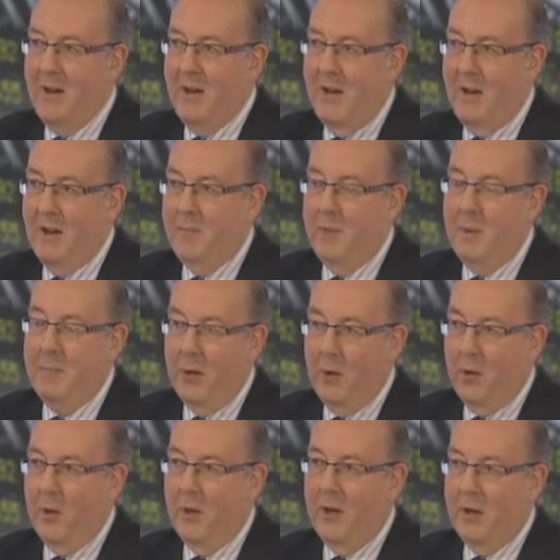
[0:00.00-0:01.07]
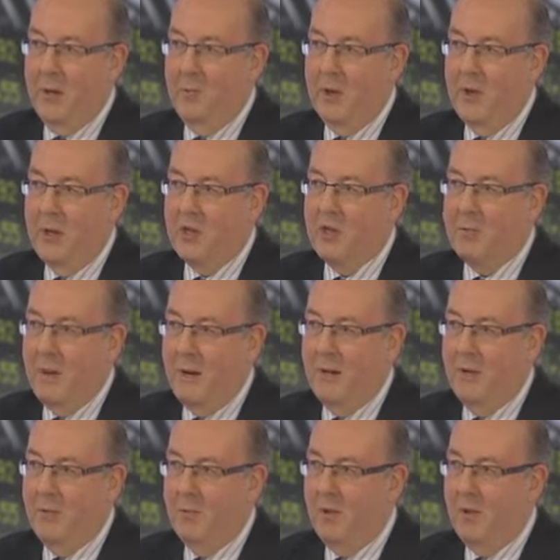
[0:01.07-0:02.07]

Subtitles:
A bit earlier than we expected.